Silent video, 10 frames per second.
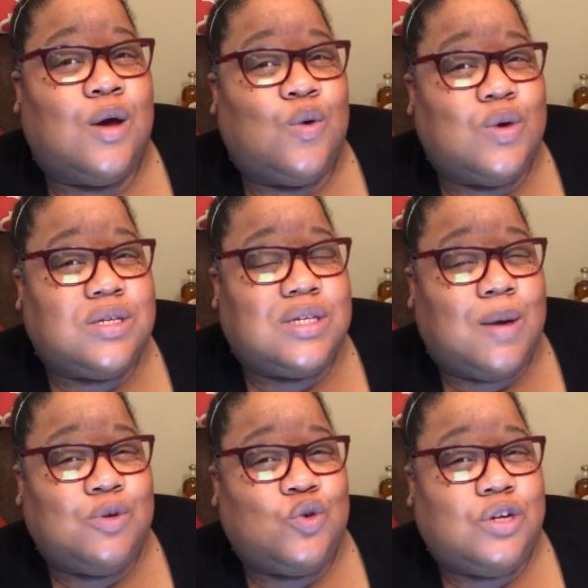What's
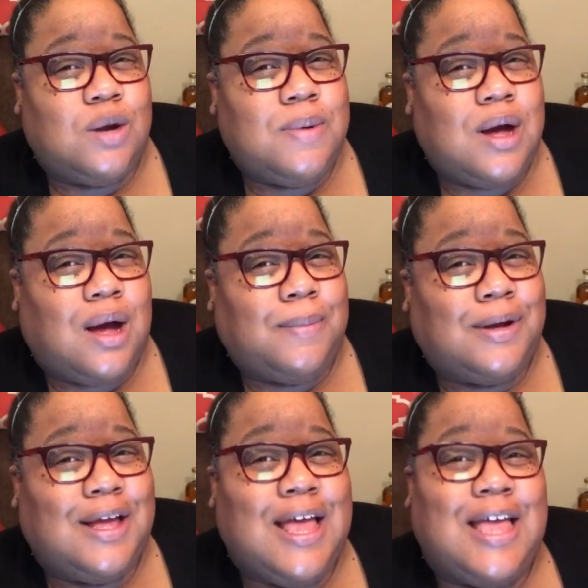up with you and your mama?
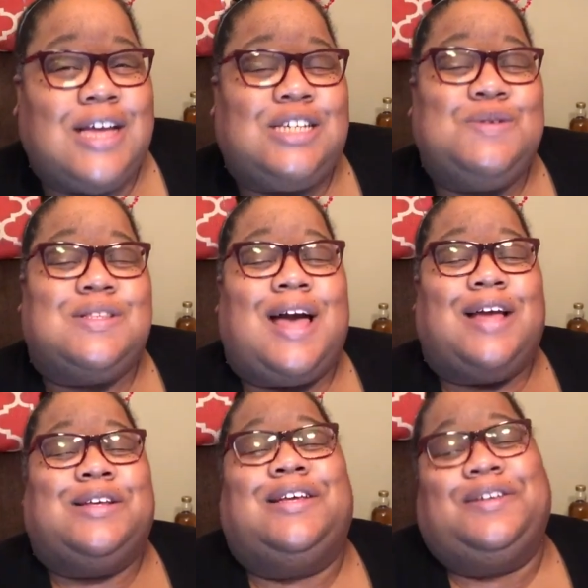And she was
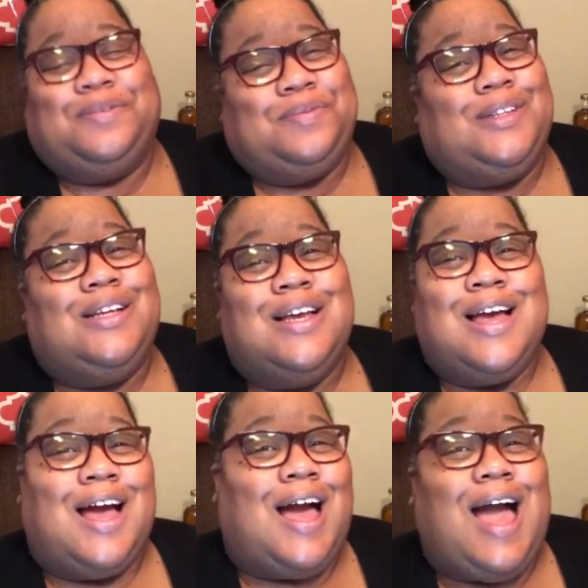like,
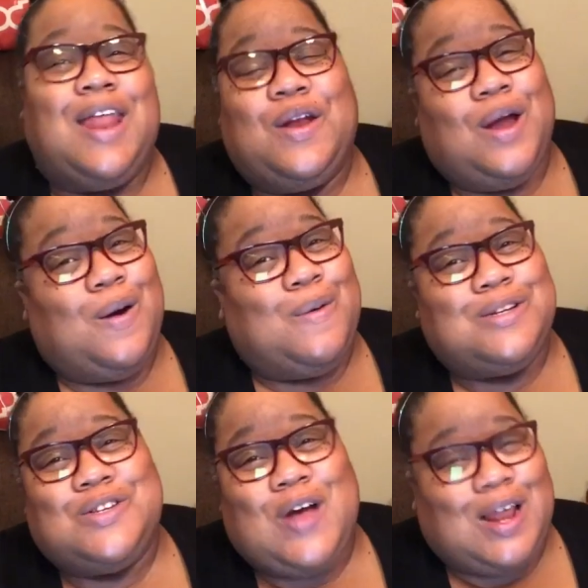I don't know what
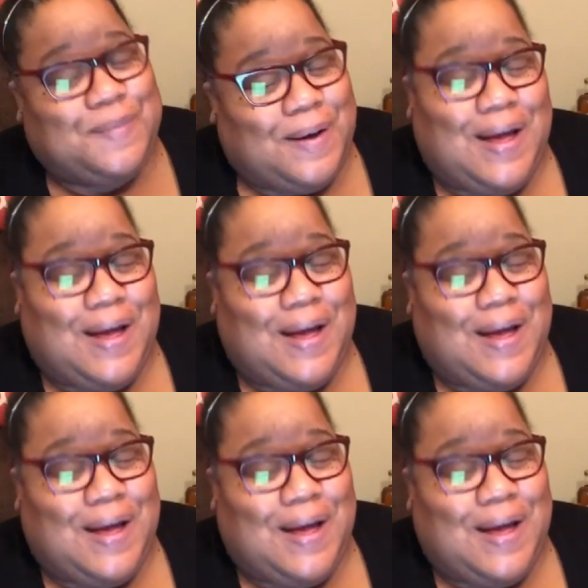you're talking about.